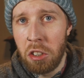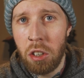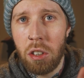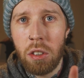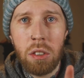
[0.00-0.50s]

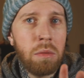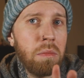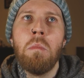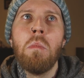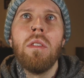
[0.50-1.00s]
tour
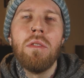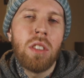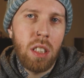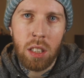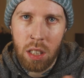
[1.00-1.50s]

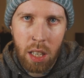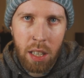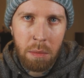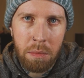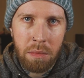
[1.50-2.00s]
months at a
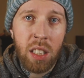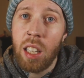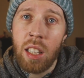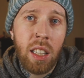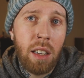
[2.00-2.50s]
time and
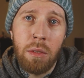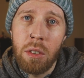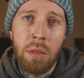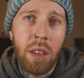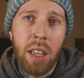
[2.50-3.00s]
they can get
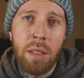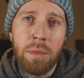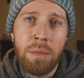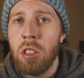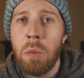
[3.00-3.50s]
through
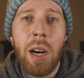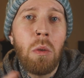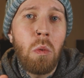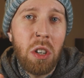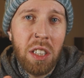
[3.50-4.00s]
fine, no matter
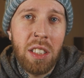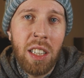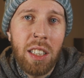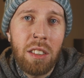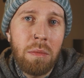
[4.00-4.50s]
what your
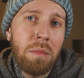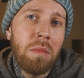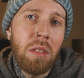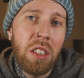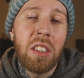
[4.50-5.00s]
diet
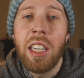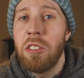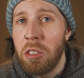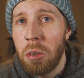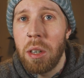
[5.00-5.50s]
or your
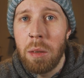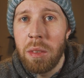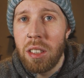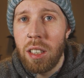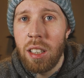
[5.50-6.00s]
dietary
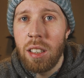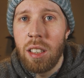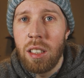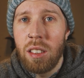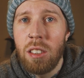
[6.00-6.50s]
requirements are.
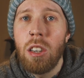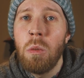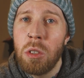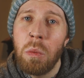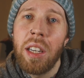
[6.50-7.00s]
There's
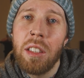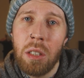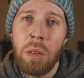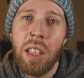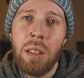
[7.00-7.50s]
always a way of
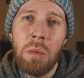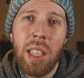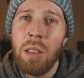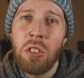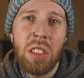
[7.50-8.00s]
doing it
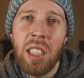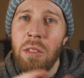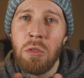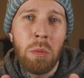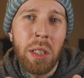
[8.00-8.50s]
without just
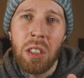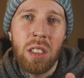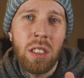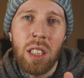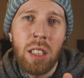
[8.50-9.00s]
eating rubbish
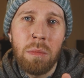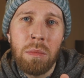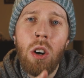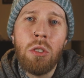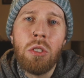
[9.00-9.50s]
all the time.
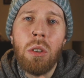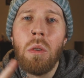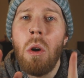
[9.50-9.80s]
Also,